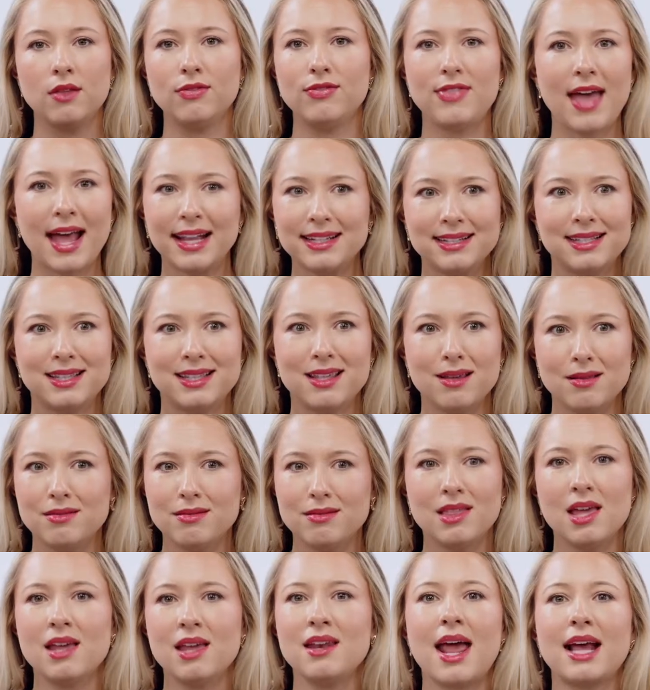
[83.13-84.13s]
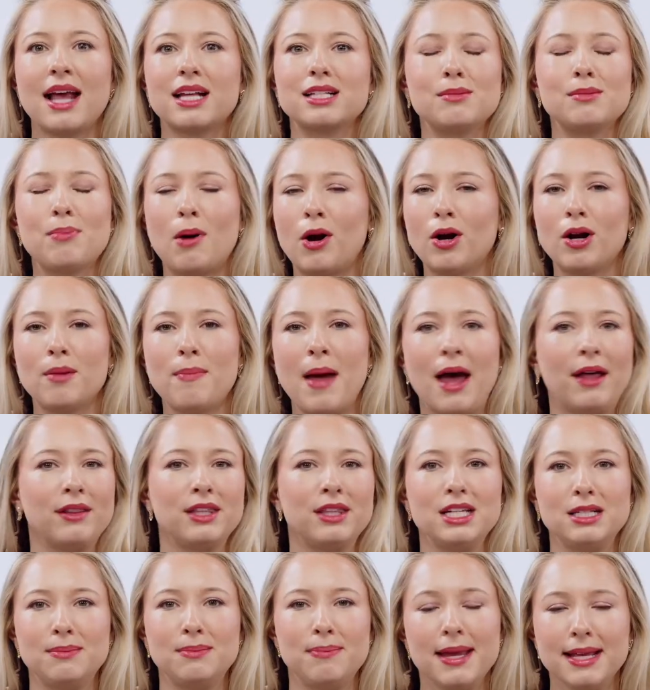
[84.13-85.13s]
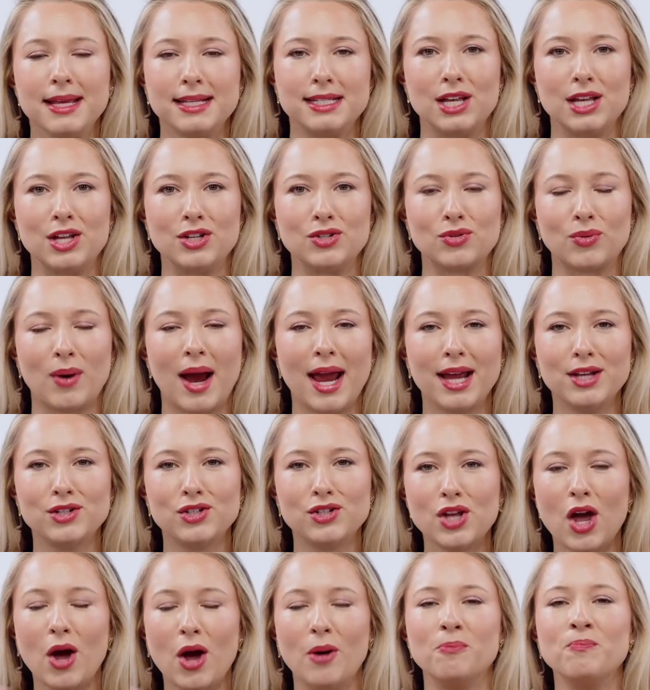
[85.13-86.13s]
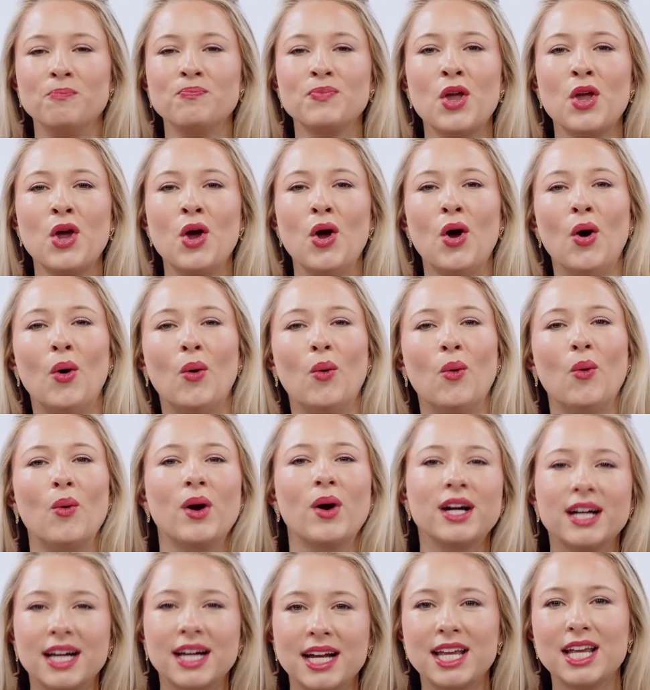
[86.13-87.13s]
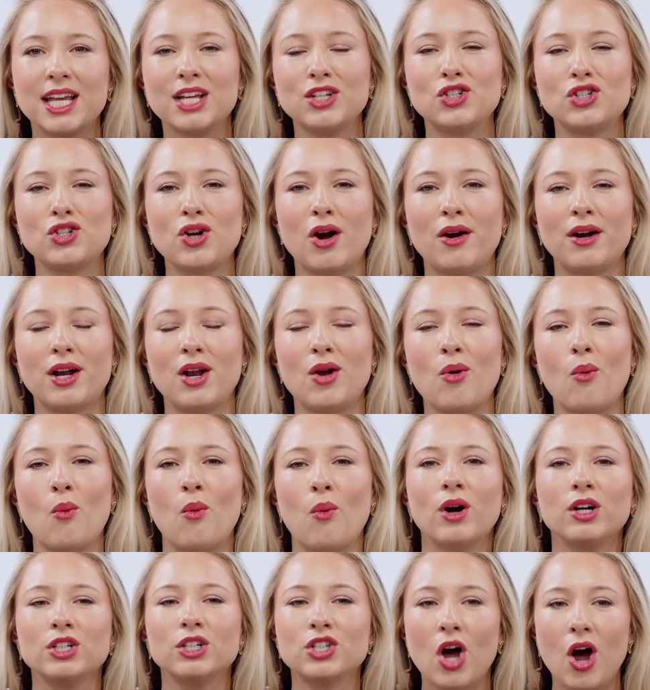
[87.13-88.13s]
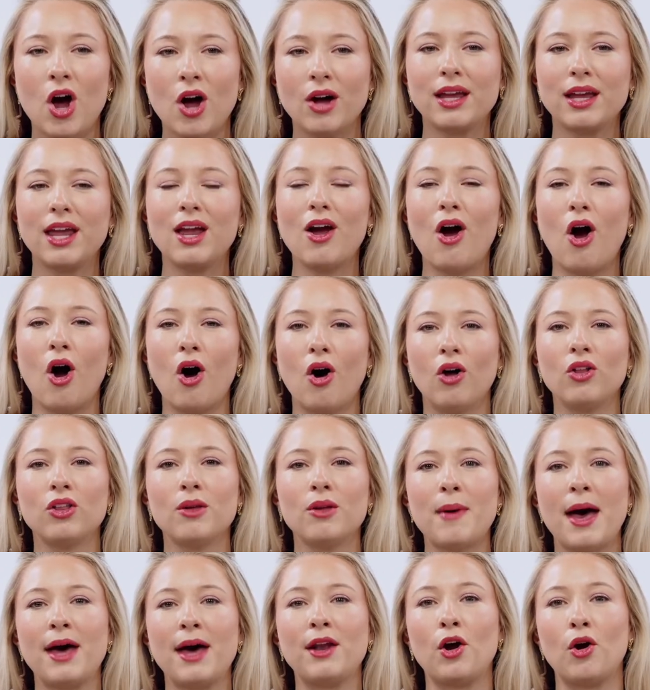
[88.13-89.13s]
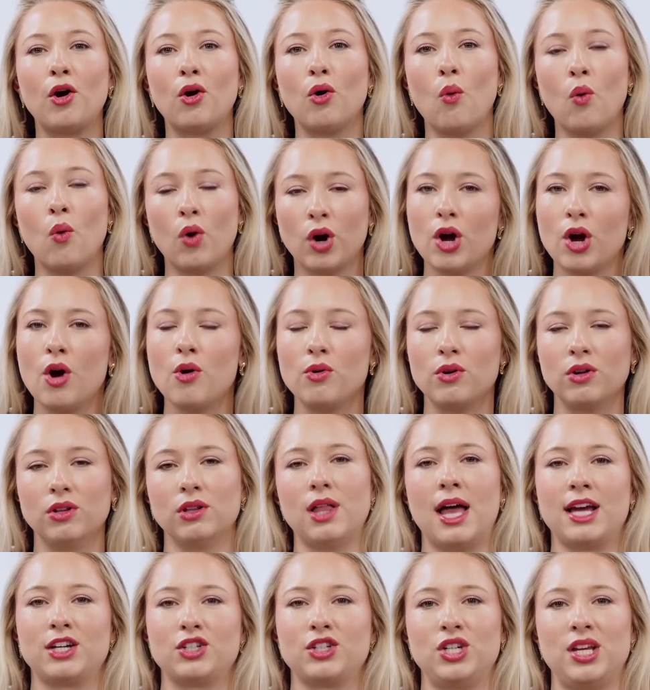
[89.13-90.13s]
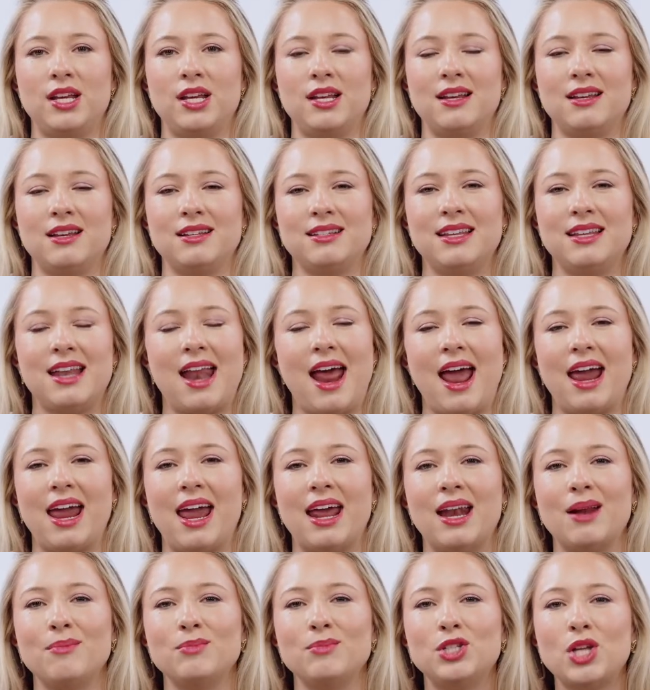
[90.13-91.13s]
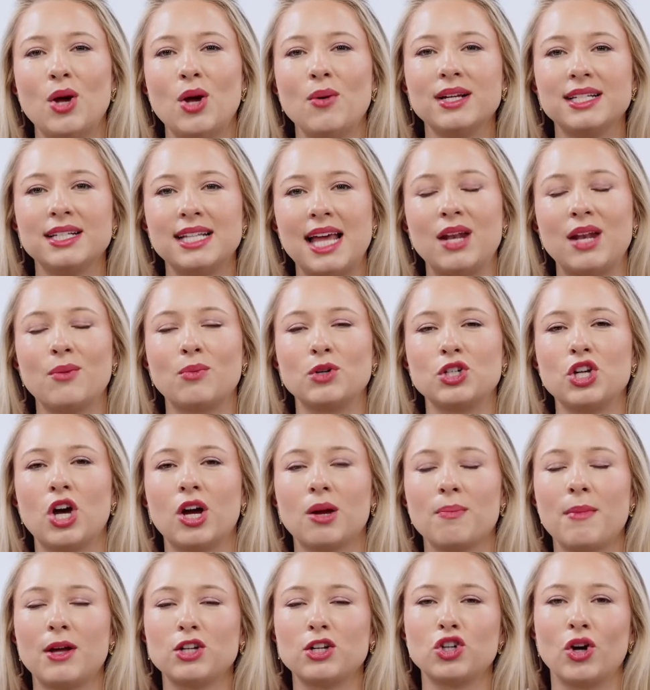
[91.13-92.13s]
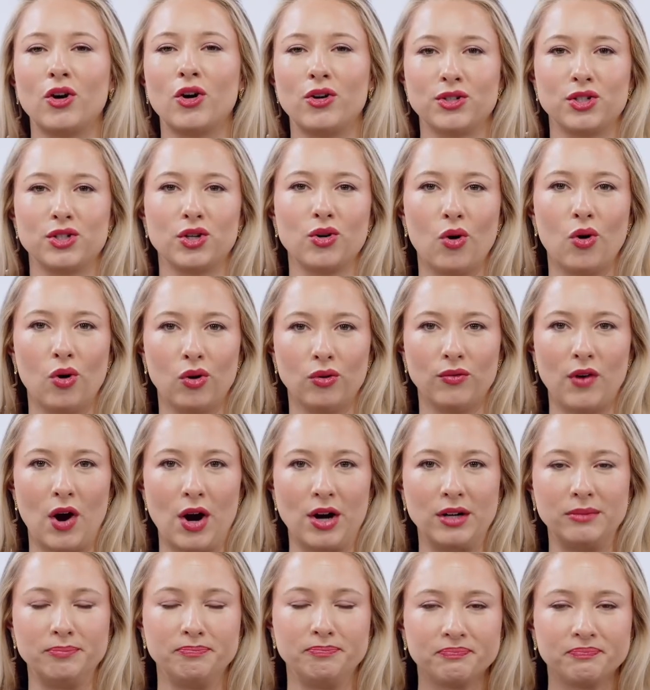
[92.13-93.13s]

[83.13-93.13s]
That's the next part about these pieces, right? So we're gonna get started. We're talking all about our Oro collection today, and I'm so excited. We're talking about Charles and Colvard.